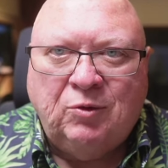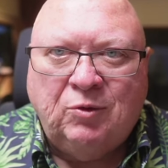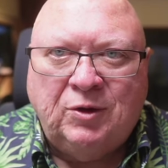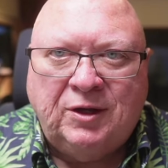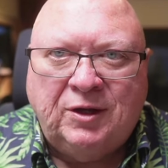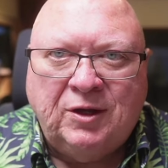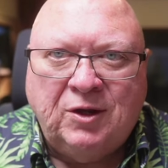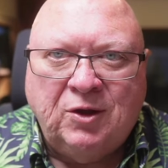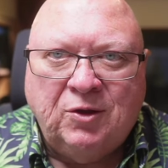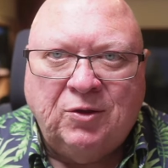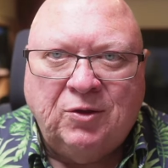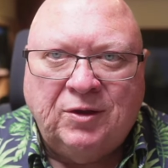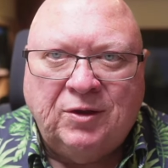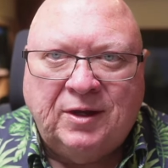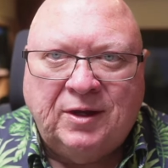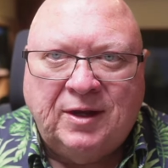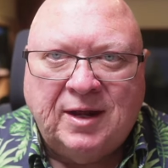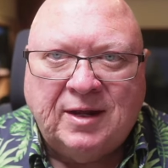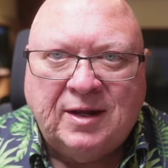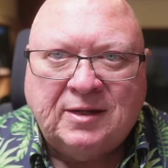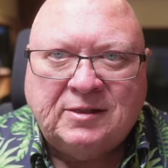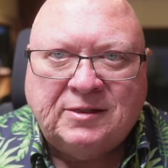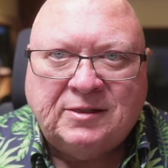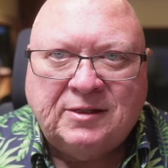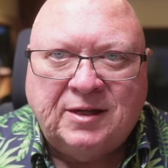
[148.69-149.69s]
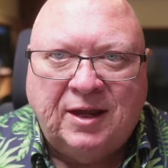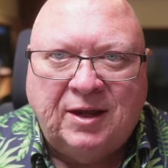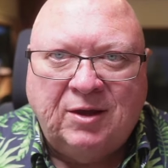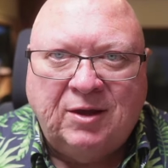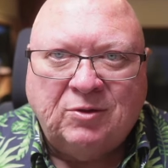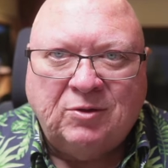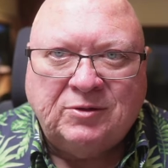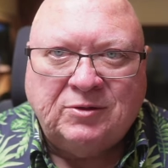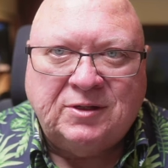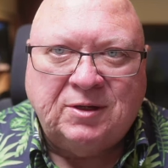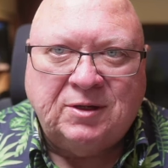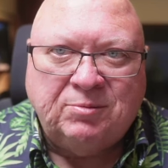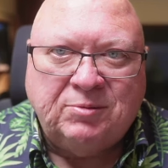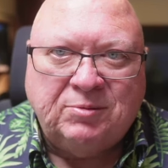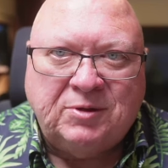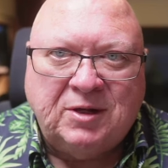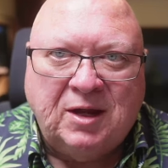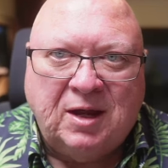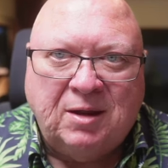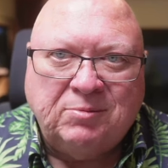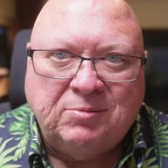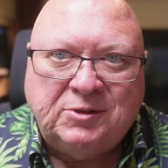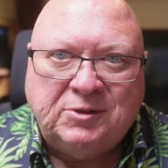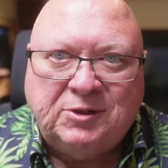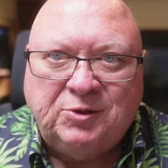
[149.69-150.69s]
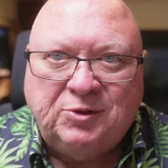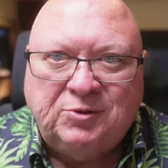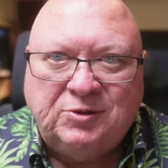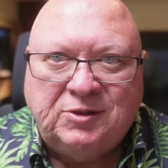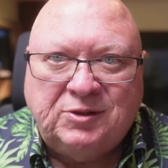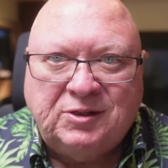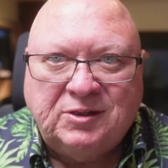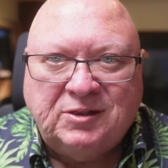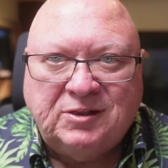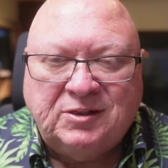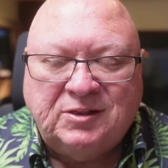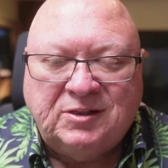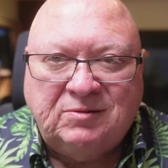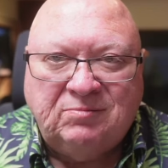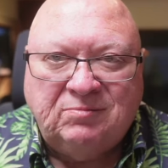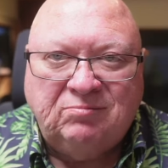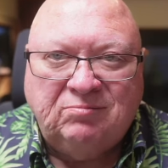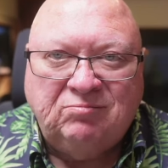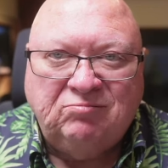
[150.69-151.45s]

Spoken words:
when you go to the next scale, sometimes you just